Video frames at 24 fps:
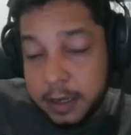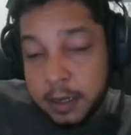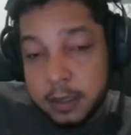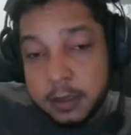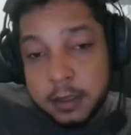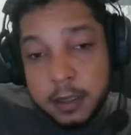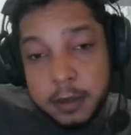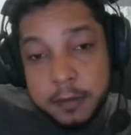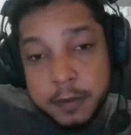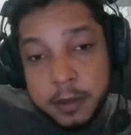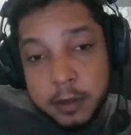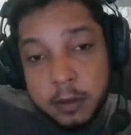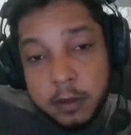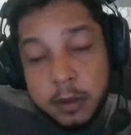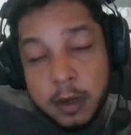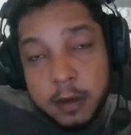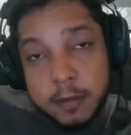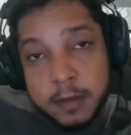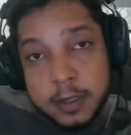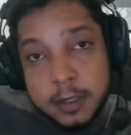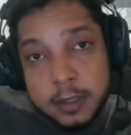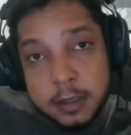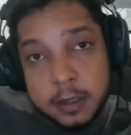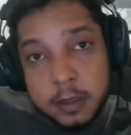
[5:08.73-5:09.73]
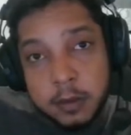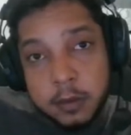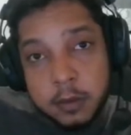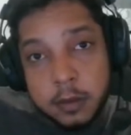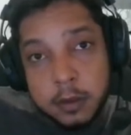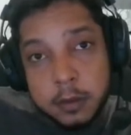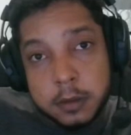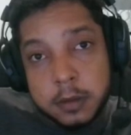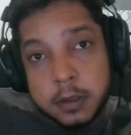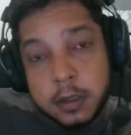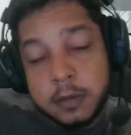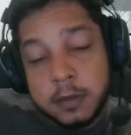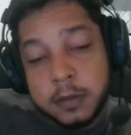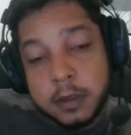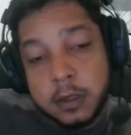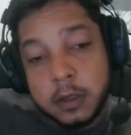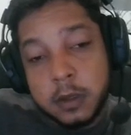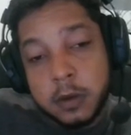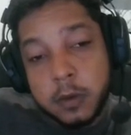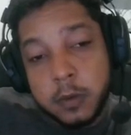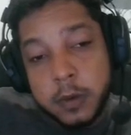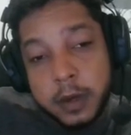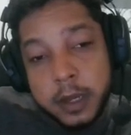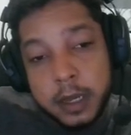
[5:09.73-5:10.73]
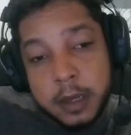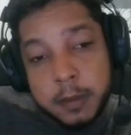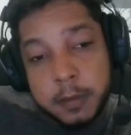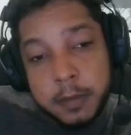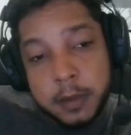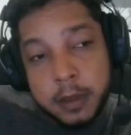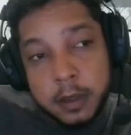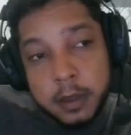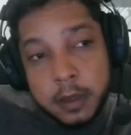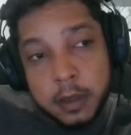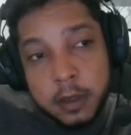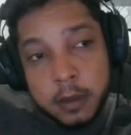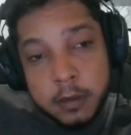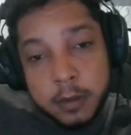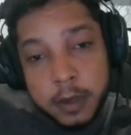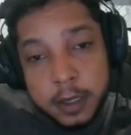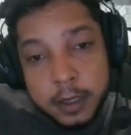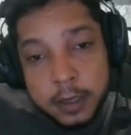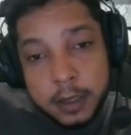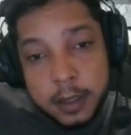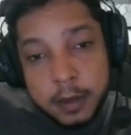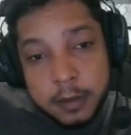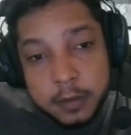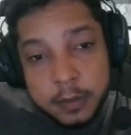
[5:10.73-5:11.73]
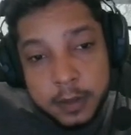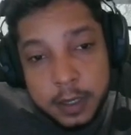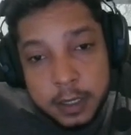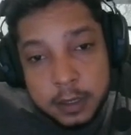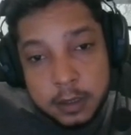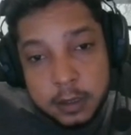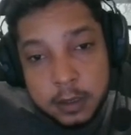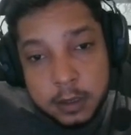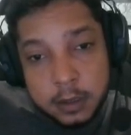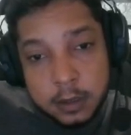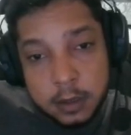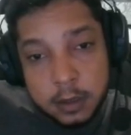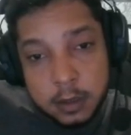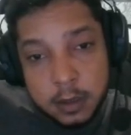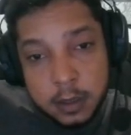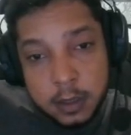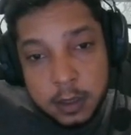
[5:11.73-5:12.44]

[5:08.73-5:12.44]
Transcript: This little virtual machine will be our web server with the interface.